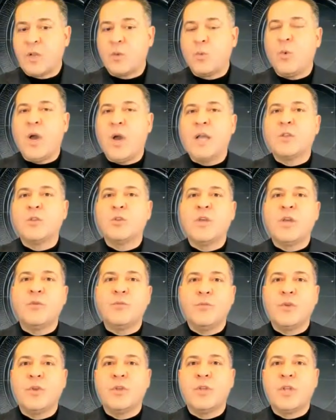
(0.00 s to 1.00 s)
why do they
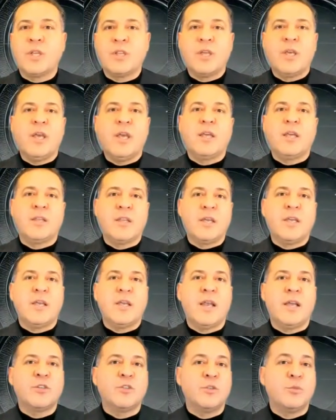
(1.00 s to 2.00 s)
feel like they can
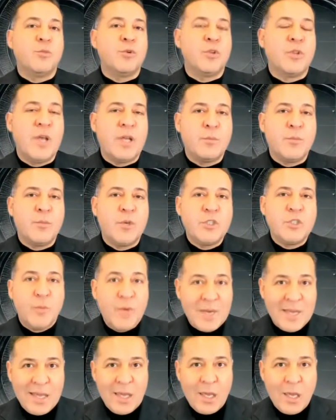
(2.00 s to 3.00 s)
actually put that much
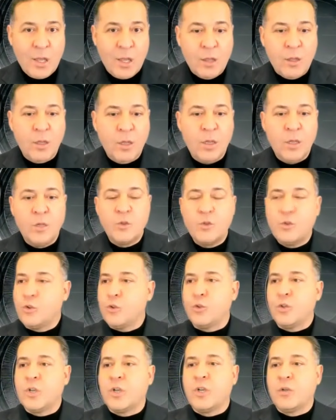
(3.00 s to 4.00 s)
money into
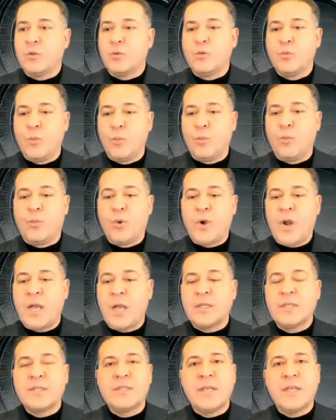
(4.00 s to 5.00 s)
the
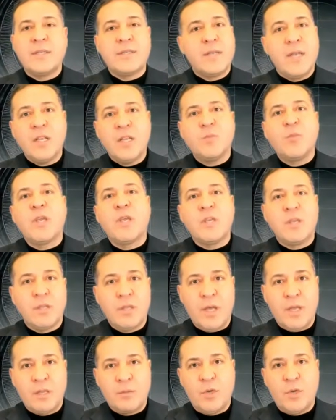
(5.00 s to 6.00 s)
practice that's not making
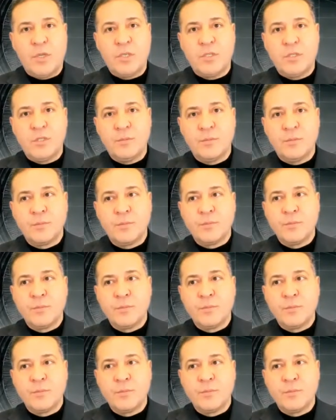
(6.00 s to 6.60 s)
that much?